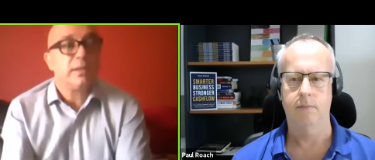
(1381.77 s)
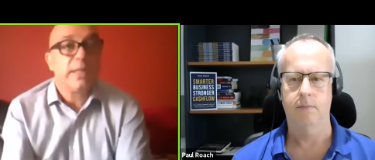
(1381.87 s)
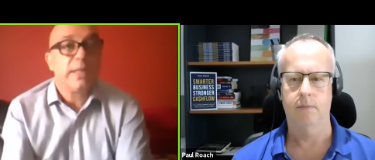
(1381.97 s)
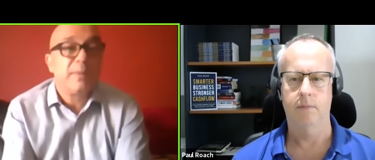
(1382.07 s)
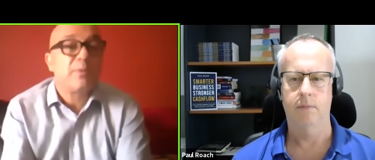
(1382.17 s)

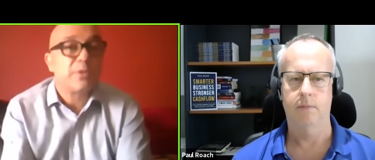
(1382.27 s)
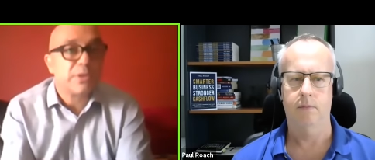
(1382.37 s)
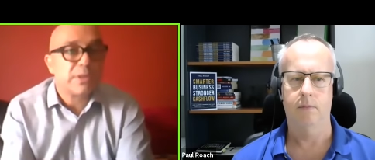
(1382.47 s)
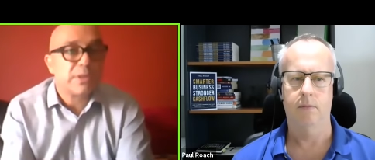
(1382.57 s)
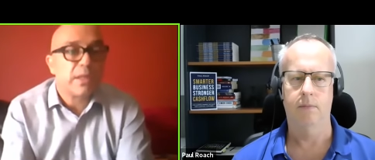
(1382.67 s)
Speaker 1: need to be
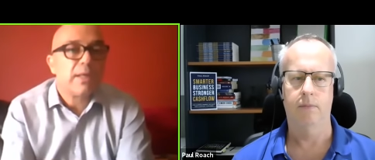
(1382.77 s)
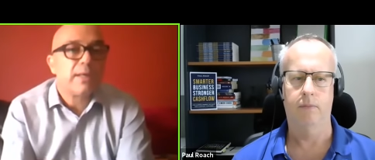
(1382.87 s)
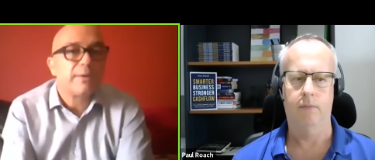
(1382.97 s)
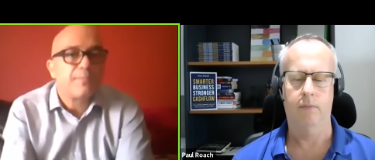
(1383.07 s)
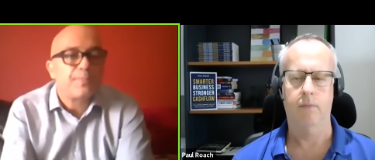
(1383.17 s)
producing
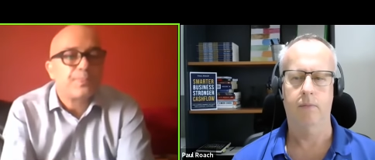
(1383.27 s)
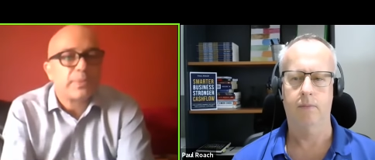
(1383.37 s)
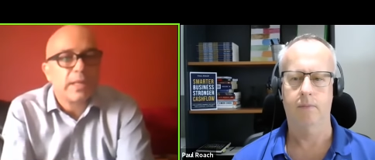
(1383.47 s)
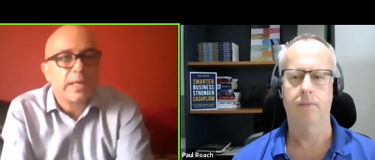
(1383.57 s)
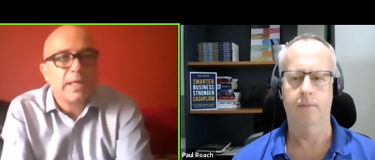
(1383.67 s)
here.
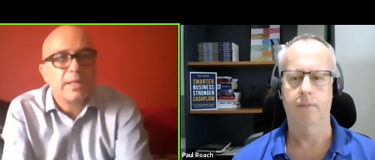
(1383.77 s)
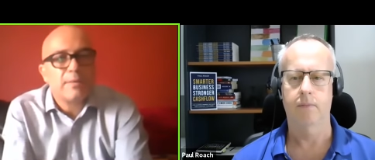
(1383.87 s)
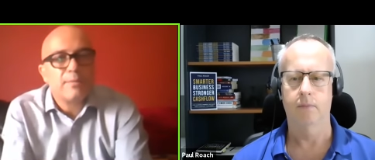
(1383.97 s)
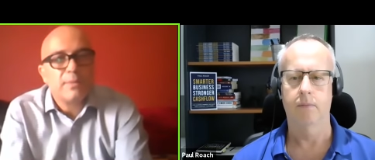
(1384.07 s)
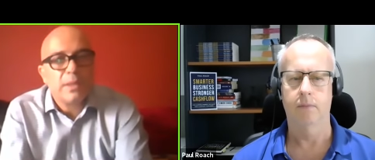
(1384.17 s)

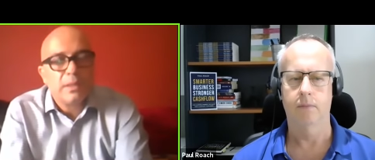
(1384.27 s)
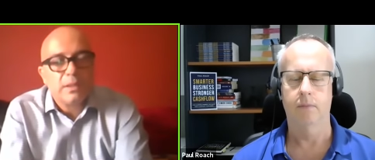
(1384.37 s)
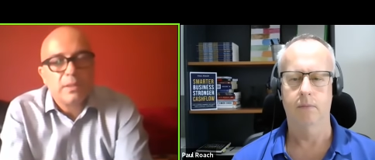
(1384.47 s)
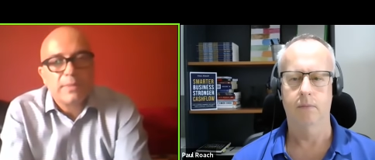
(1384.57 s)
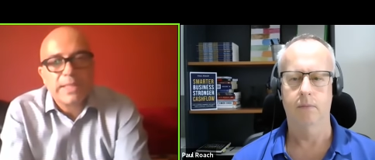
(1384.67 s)
Um,
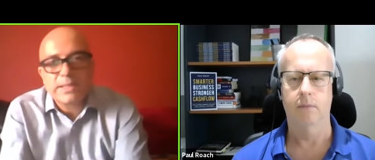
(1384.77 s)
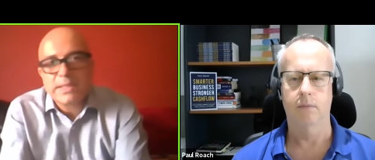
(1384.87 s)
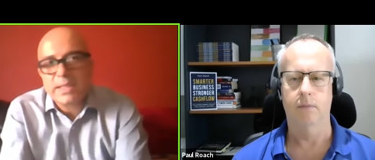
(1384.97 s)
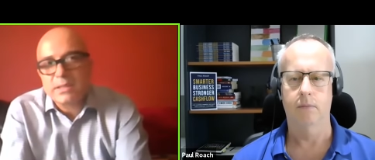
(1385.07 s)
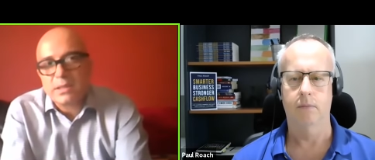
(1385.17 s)
but that
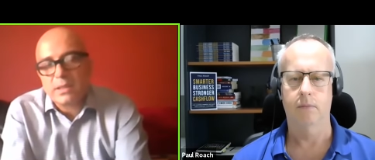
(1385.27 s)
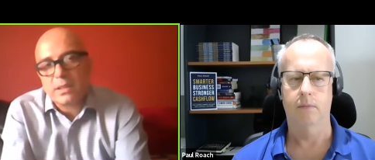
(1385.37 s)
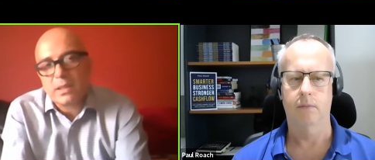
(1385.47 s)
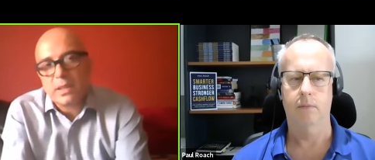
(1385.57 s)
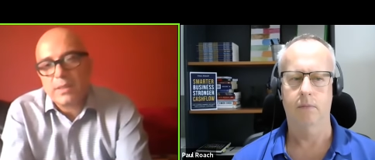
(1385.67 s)
sounds
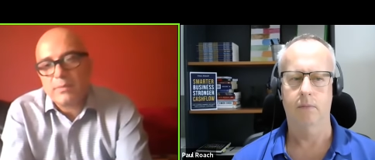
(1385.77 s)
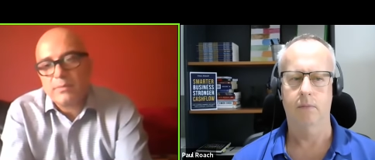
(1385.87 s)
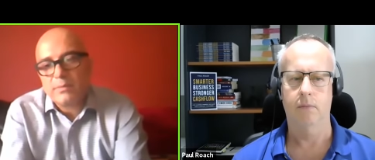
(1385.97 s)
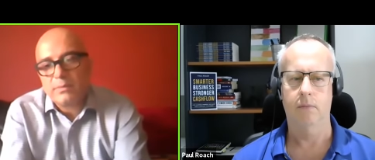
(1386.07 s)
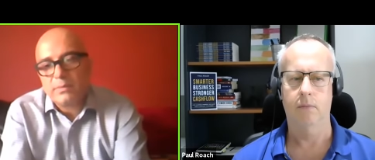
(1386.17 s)
like
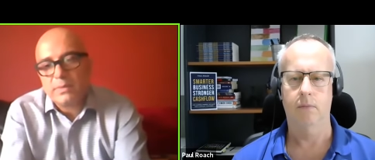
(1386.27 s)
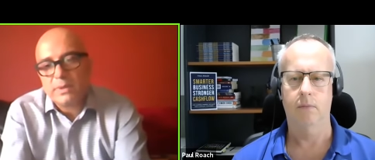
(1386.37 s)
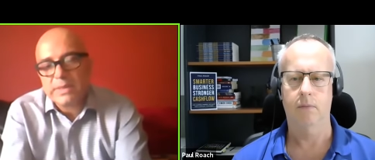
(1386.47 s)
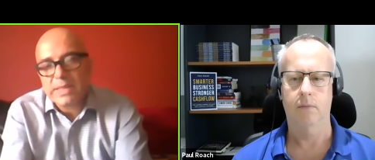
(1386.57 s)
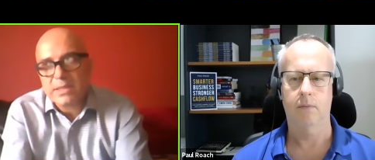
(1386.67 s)
um,
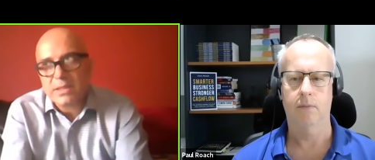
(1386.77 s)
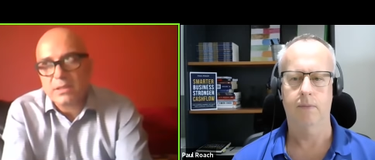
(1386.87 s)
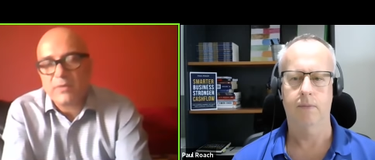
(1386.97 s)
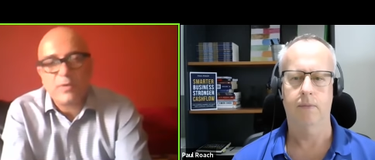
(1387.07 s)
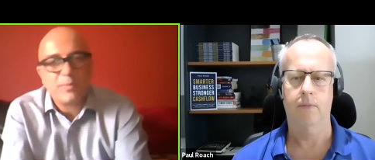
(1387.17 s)
sounds like a
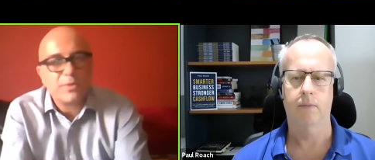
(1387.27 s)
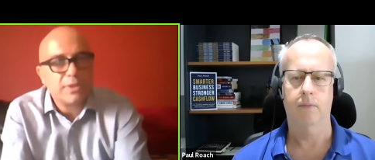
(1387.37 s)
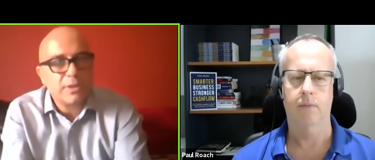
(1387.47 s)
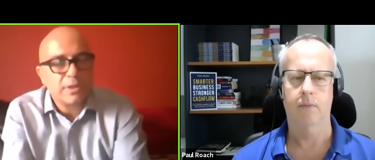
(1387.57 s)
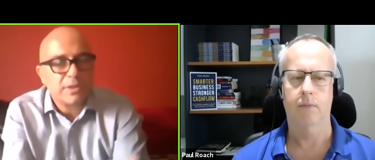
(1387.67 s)
lot of
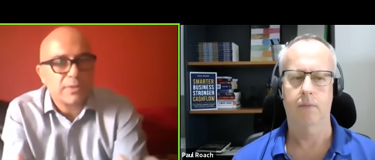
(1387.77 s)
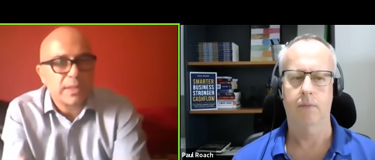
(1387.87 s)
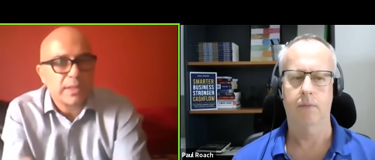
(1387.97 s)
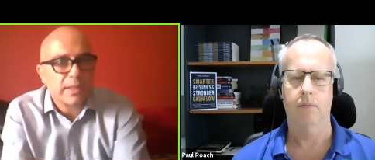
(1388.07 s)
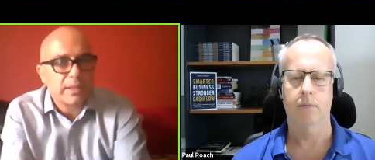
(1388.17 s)
opportunities
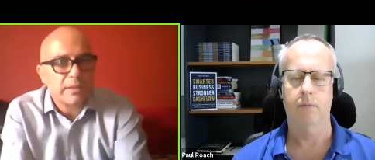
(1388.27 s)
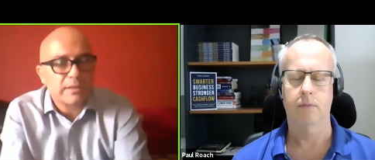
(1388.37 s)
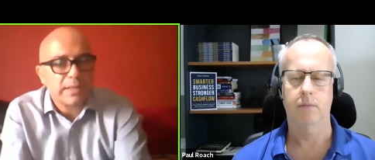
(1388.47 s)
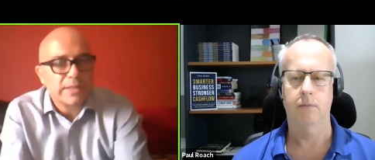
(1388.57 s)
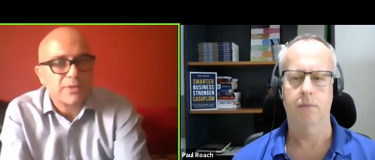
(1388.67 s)
around that
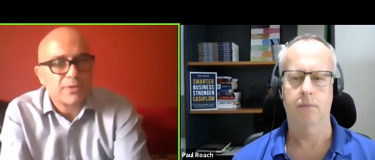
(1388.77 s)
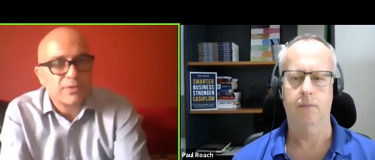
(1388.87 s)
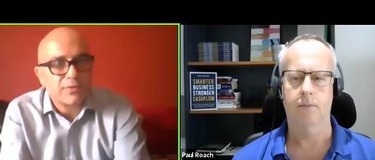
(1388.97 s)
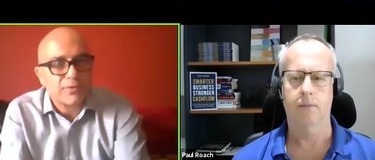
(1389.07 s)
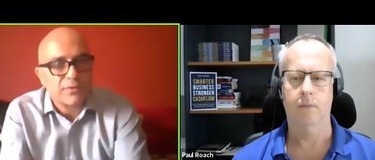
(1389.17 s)
that sort
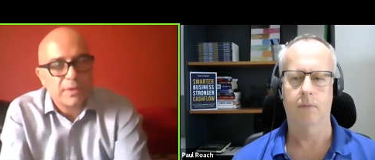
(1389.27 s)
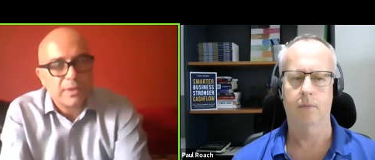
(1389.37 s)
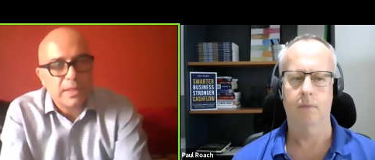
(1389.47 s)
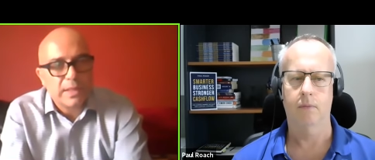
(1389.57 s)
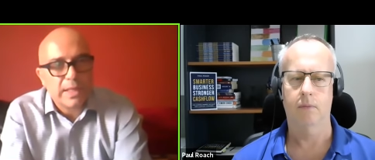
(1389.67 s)
of
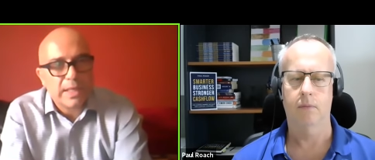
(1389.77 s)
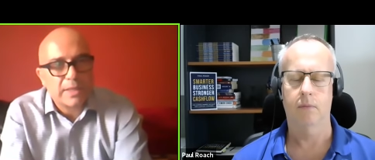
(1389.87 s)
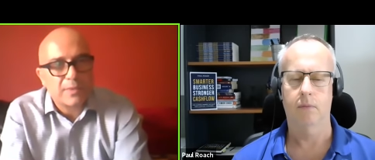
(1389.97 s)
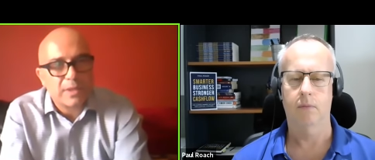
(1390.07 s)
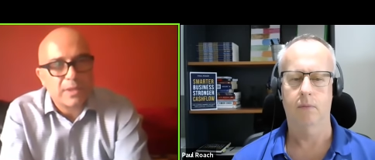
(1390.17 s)

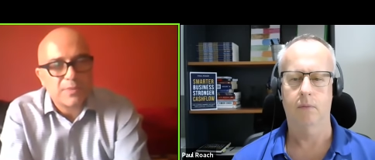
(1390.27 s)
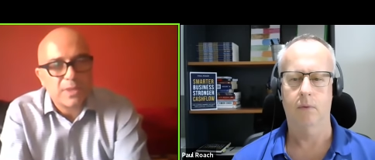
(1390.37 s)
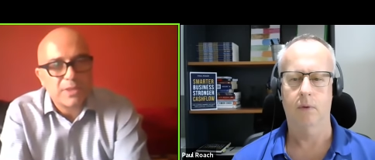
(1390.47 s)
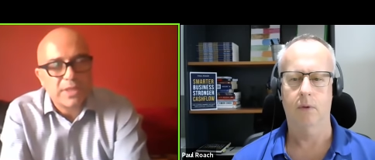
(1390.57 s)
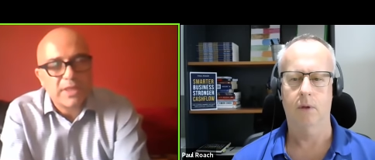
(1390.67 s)
argument, I
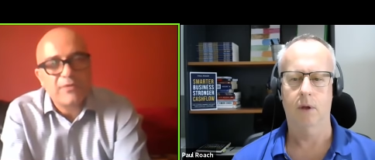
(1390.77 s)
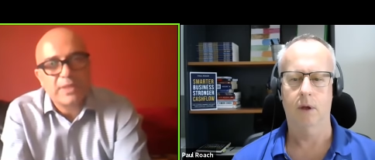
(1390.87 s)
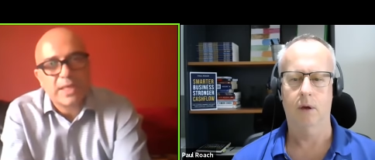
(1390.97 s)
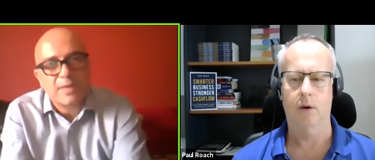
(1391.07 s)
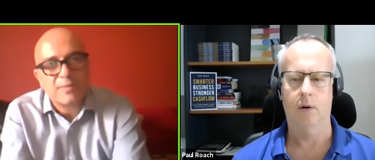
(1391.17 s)
suppose, if
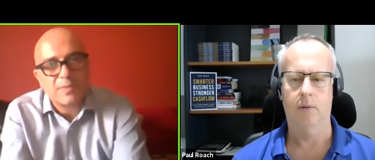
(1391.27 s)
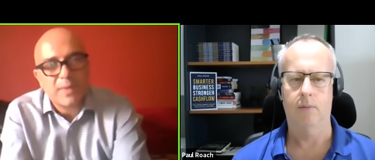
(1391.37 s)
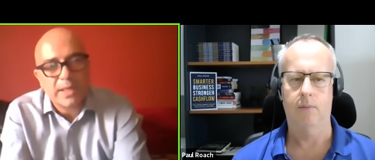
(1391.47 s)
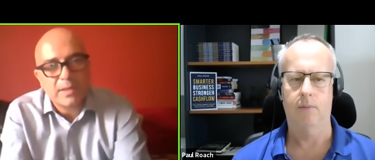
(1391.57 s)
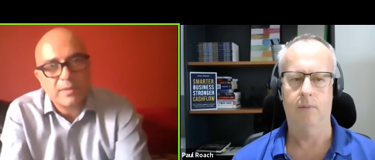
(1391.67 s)
it comes
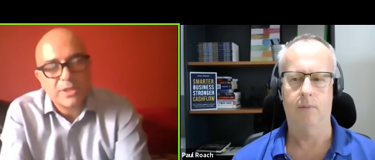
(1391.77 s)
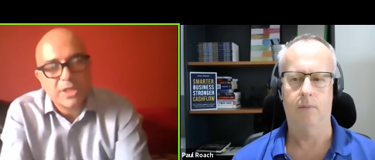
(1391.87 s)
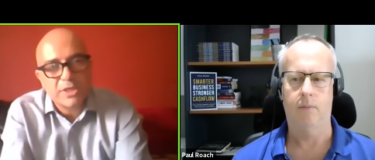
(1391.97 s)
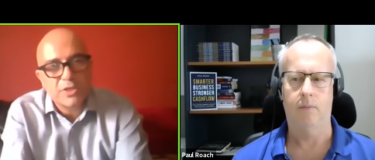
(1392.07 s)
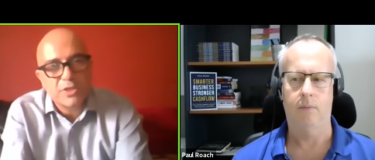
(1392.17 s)
back and it
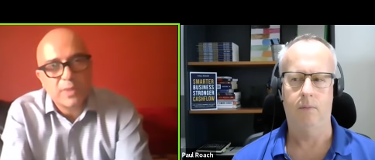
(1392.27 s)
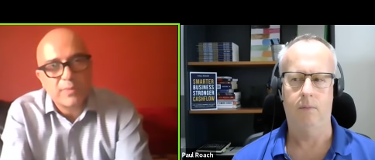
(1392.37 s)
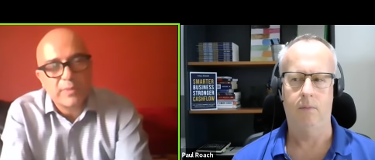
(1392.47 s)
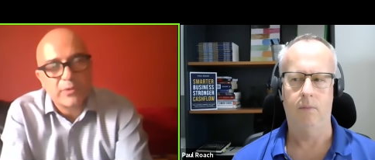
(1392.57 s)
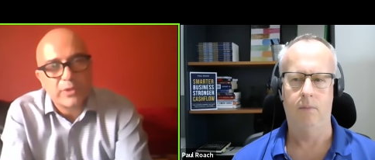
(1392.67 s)
changes the way
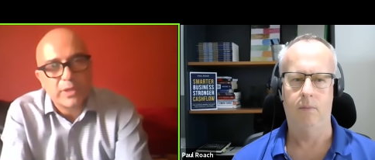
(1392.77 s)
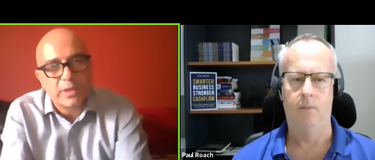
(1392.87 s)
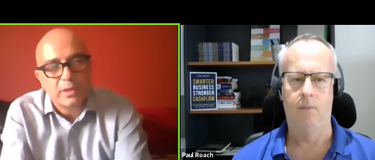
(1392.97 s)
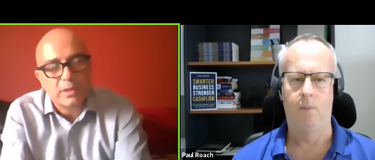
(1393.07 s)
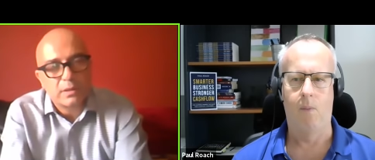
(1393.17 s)
people think.